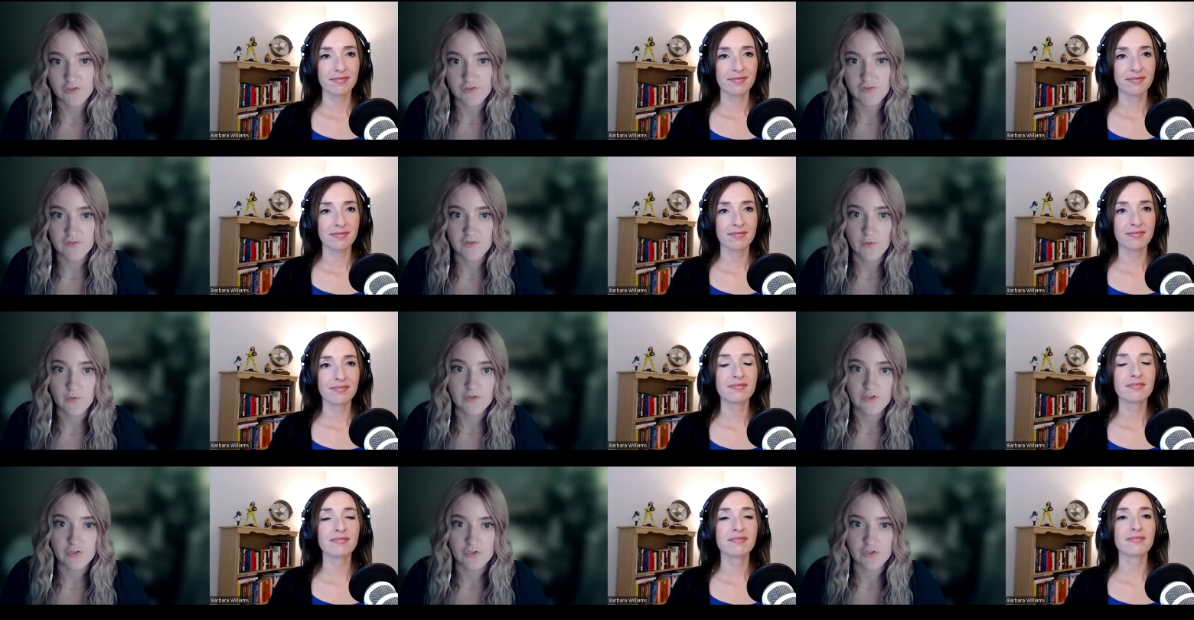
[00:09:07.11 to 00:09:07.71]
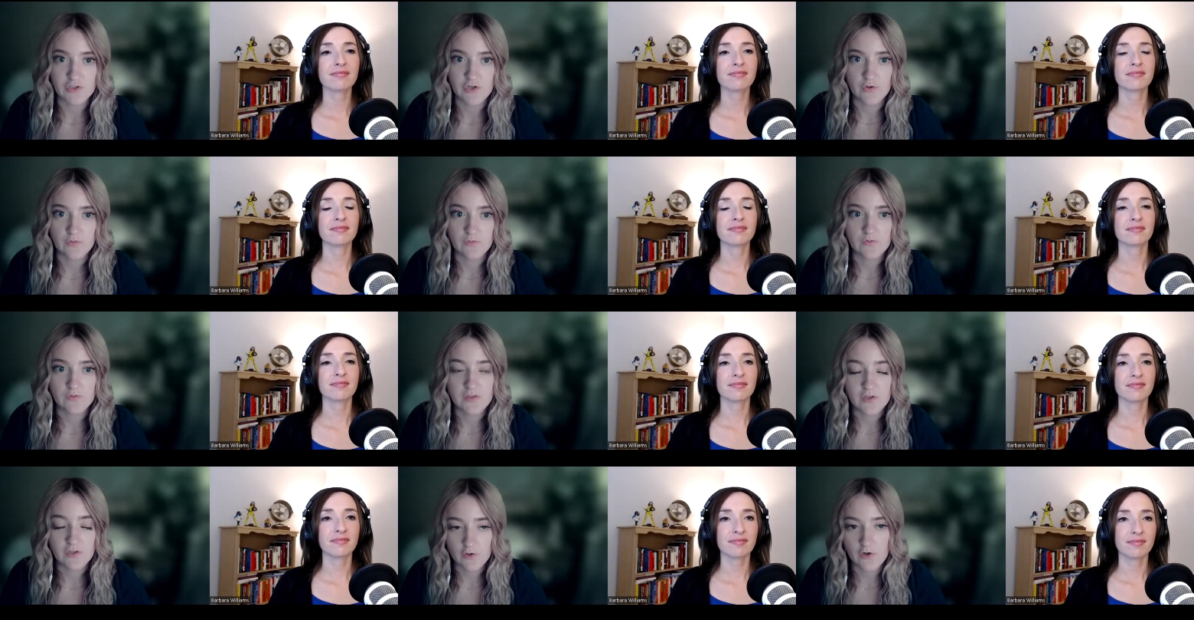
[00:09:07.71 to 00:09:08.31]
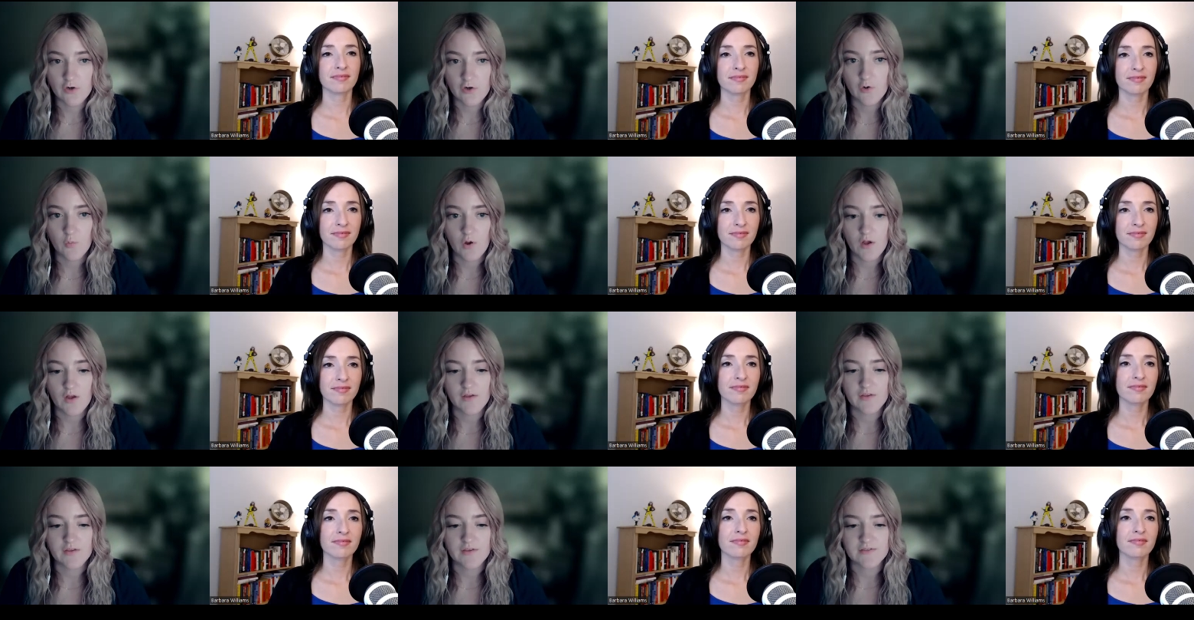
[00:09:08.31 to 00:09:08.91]
Speaker 1: So it showed the
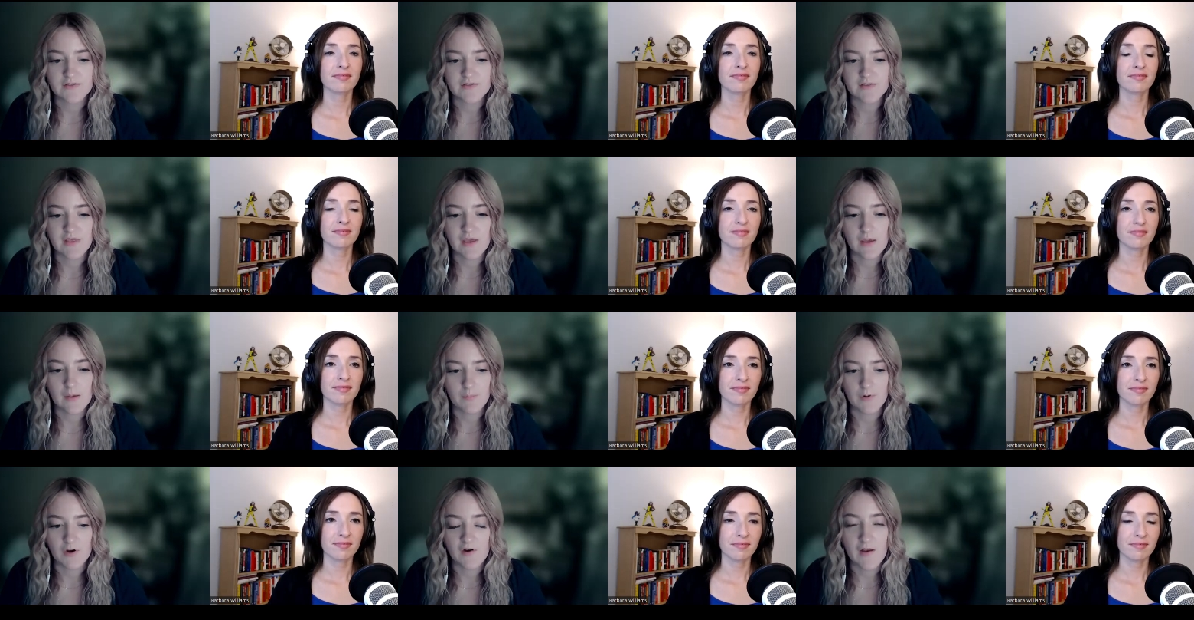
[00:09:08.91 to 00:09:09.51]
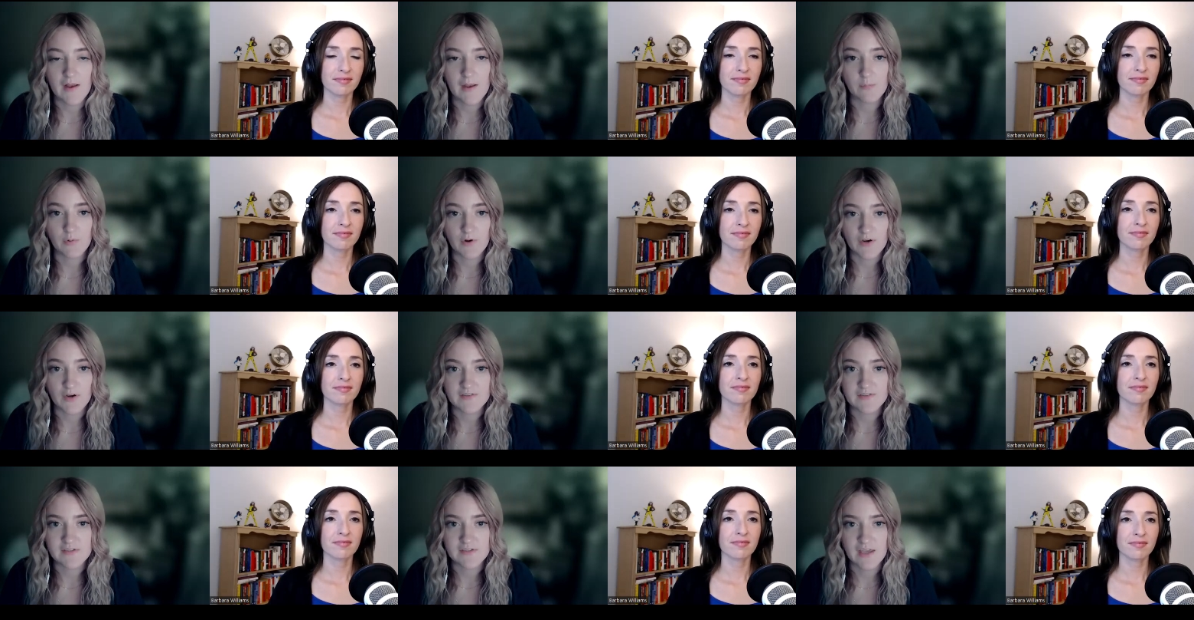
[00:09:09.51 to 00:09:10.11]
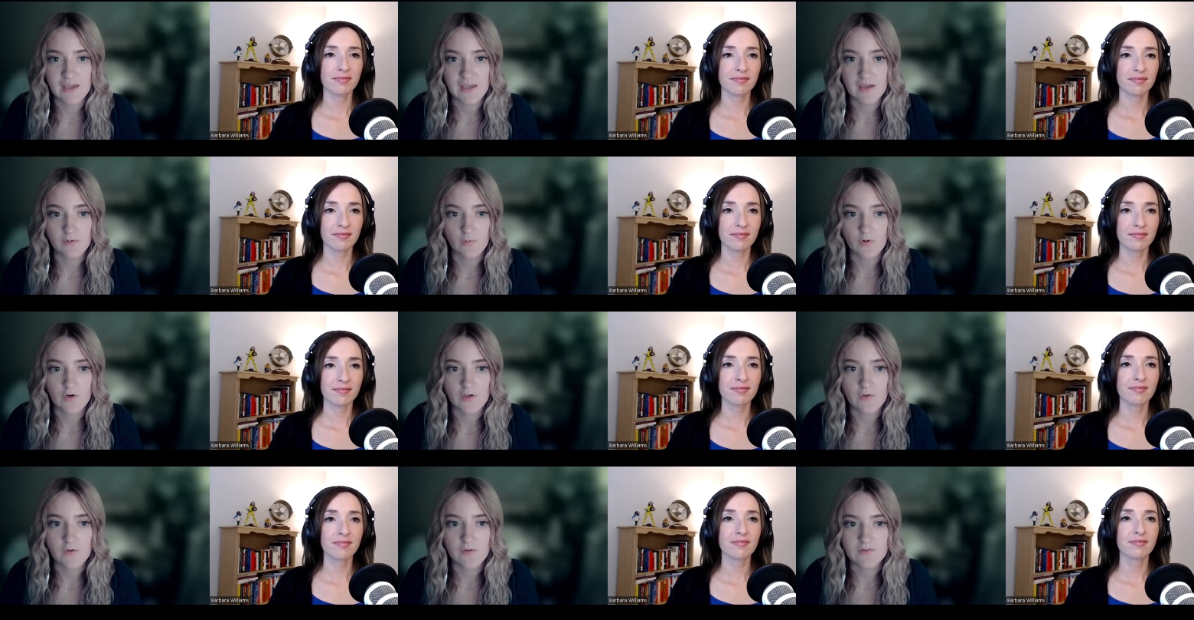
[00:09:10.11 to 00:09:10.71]
neuroquant is the MRI brain scan where
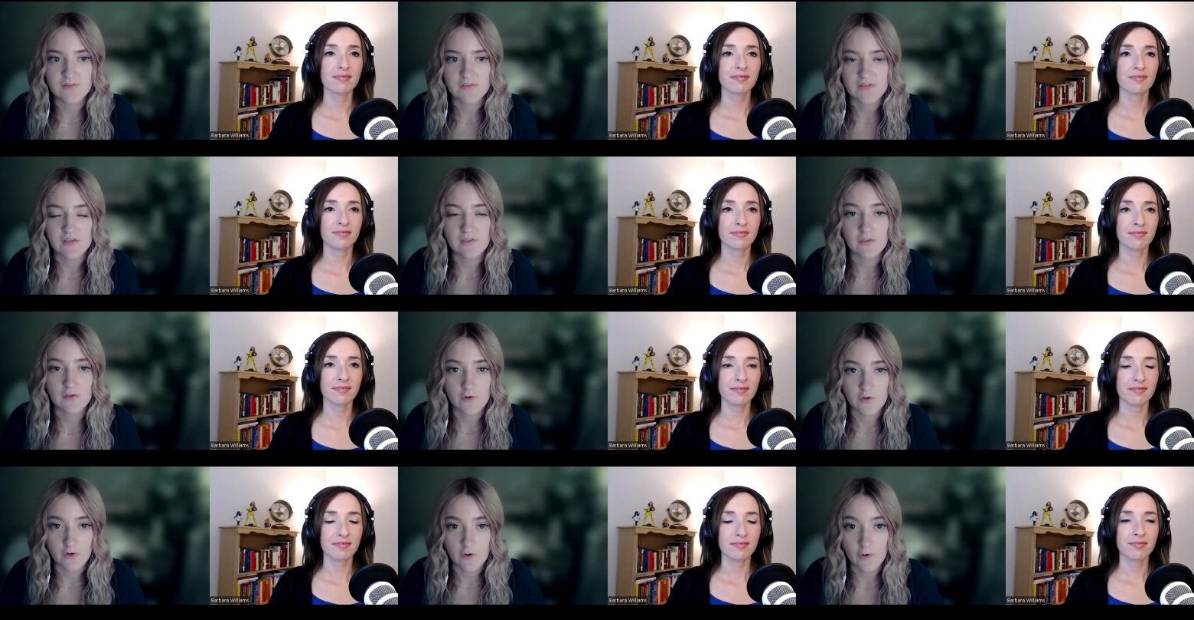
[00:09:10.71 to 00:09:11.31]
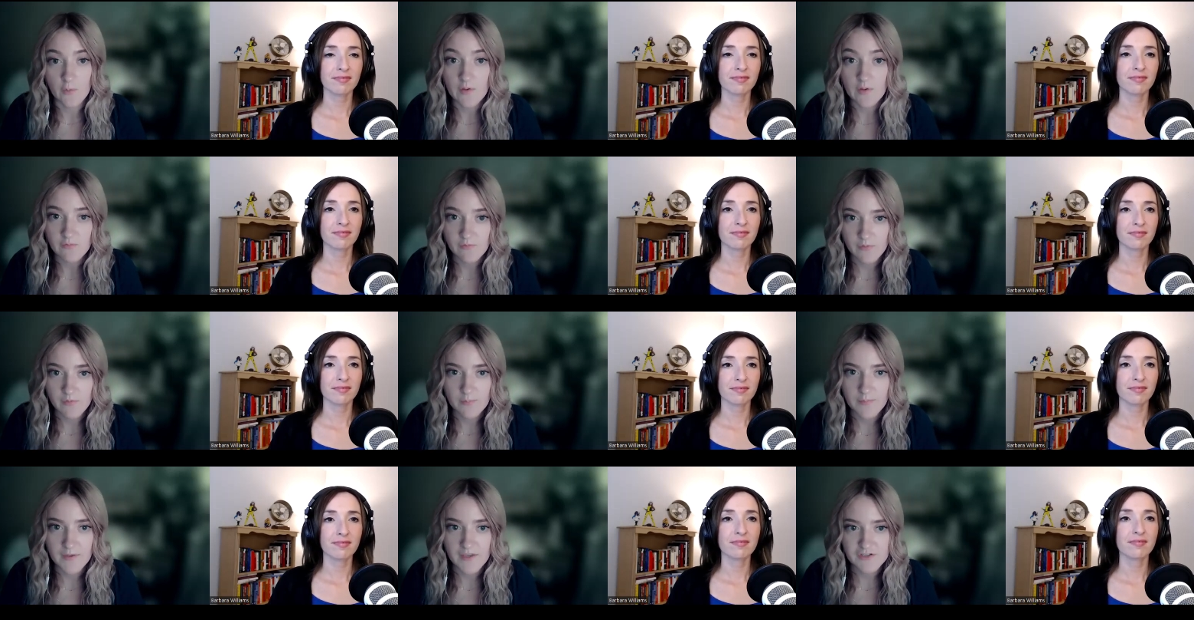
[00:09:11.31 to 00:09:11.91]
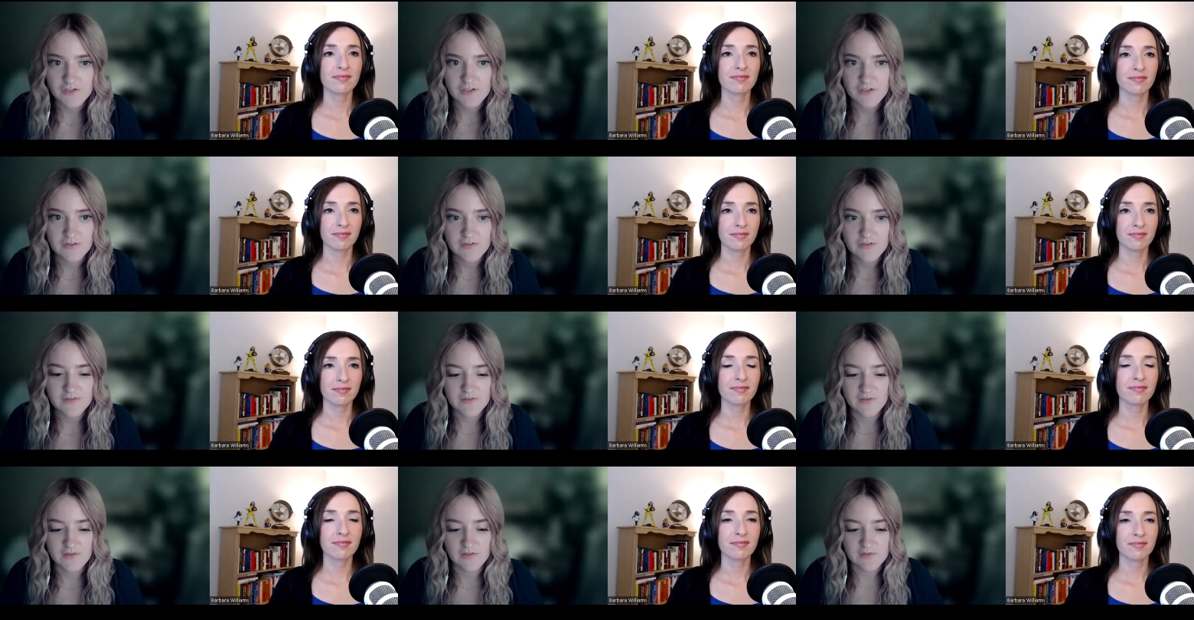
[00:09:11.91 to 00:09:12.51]
you can see the neuroinflammation.
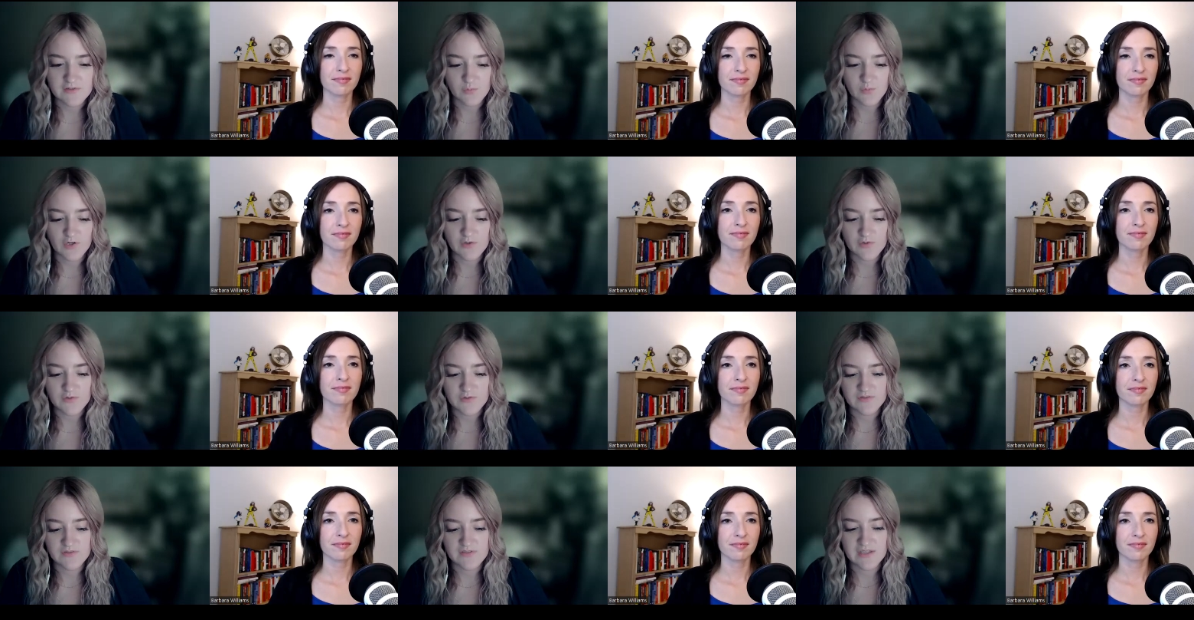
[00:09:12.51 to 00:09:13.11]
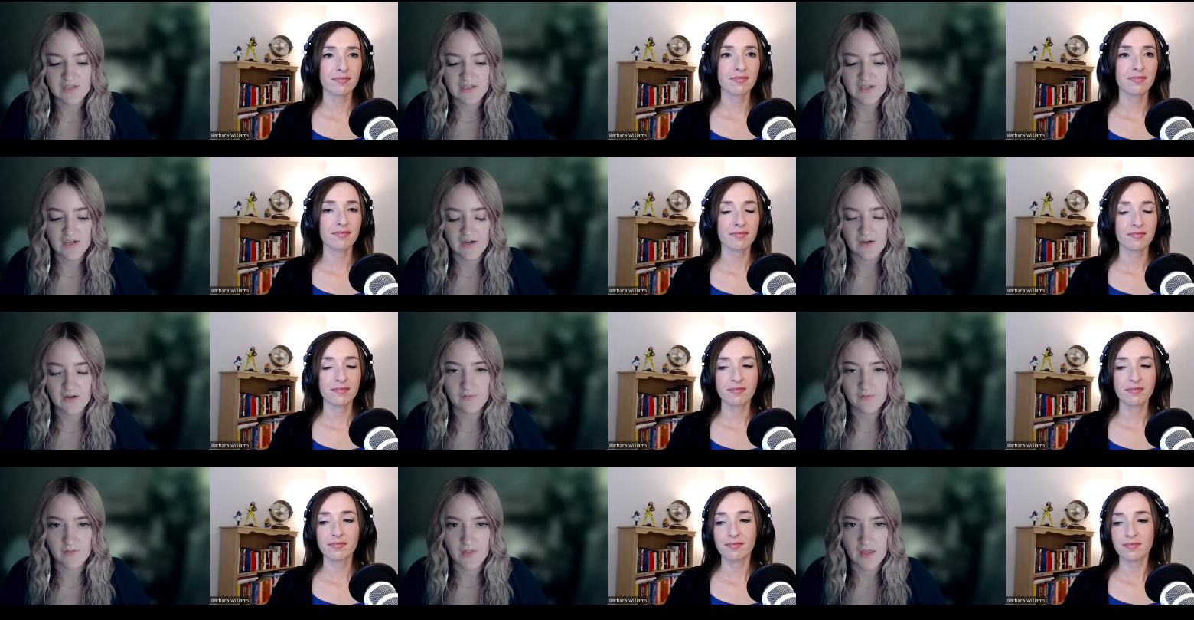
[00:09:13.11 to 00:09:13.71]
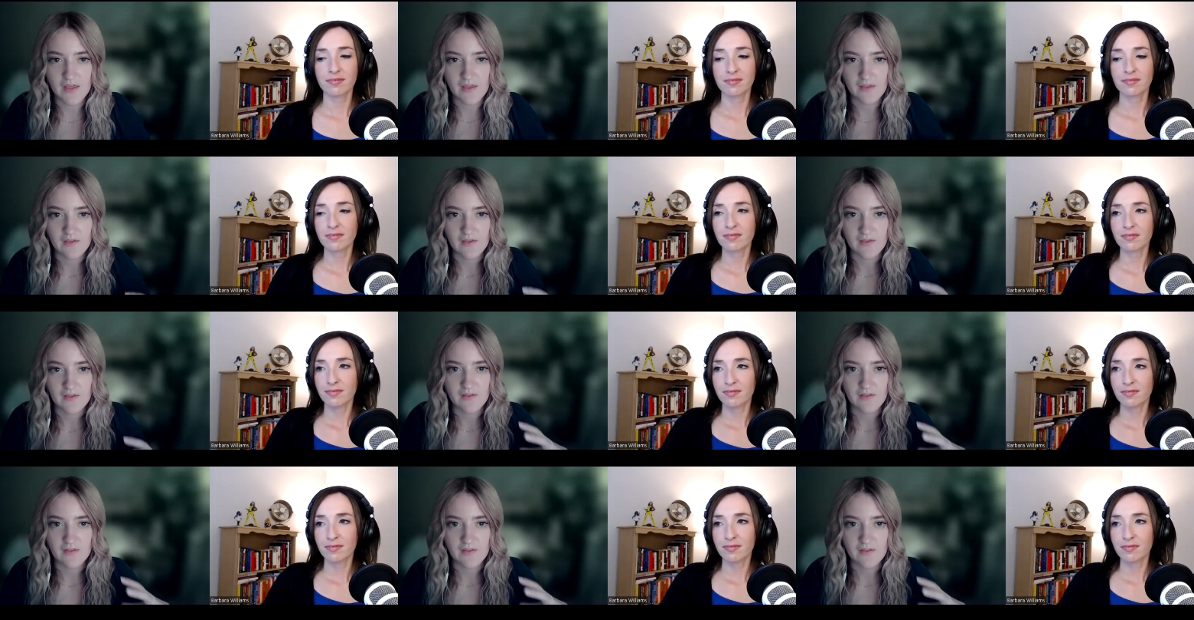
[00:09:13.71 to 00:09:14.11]
So that's where you see kind of like